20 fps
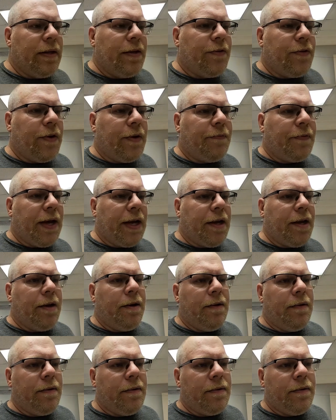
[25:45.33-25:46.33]
So if I could,
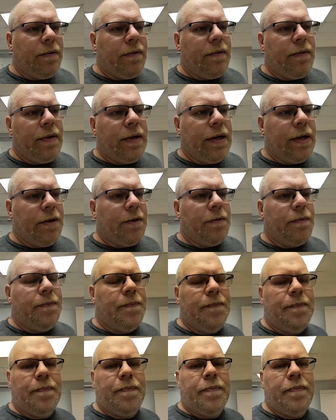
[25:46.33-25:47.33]
you know,
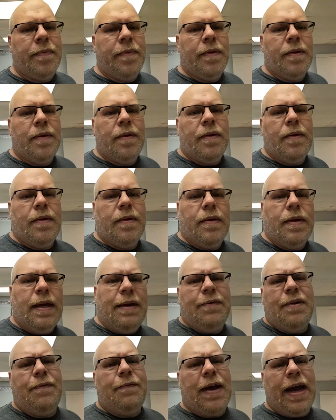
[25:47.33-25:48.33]

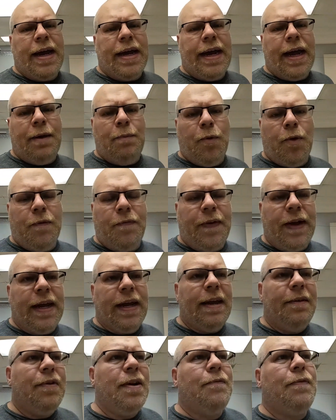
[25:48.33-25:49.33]
even if I had to add more
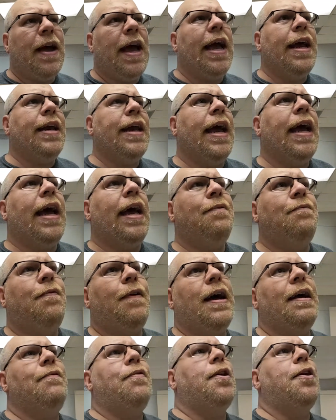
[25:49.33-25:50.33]
fans, even if I had to add
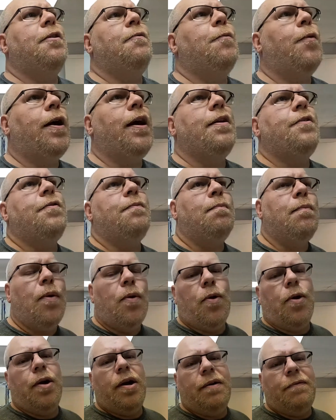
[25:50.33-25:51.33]
500 watts
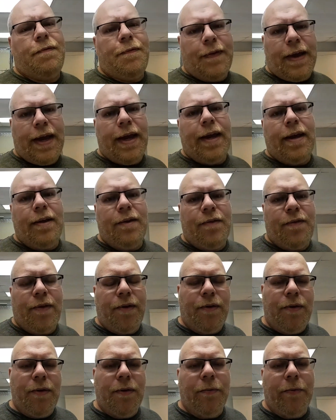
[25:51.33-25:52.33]
more of fans
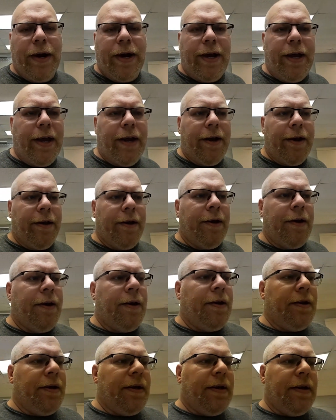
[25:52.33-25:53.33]
to the radiator,
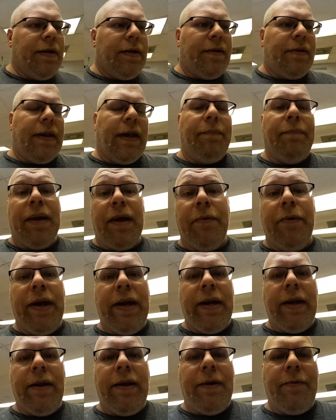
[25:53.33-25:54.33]
to that big
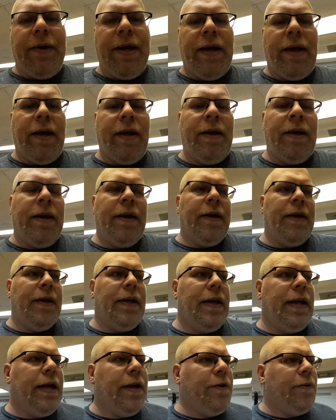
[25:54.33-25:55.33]
radiator that we got,
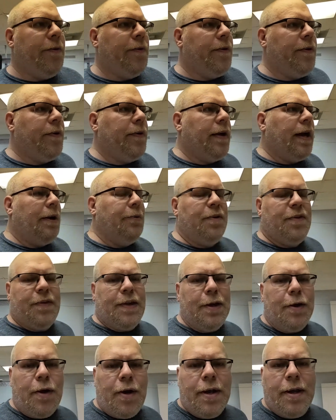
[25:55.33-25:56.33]
you know, I would
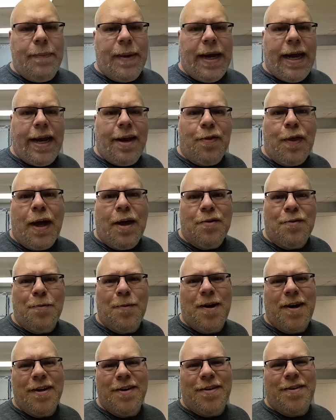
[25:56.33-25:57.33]
still only be at 1,000
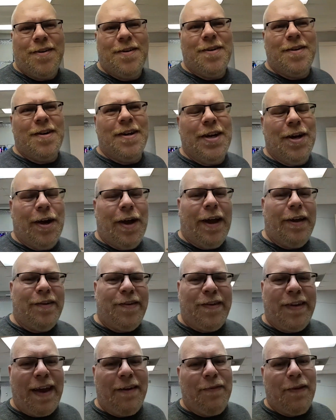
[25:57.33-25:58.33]
watts. You know, a
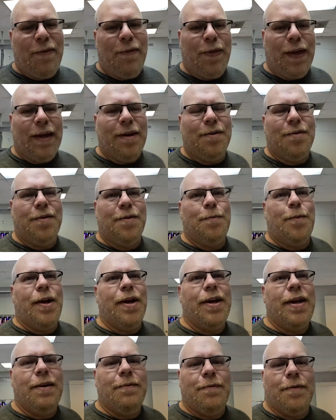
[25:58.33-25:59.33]
7,000
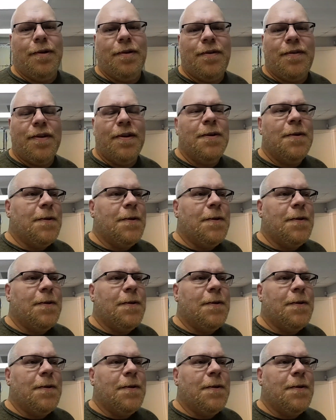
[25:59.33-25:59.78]
watt difference.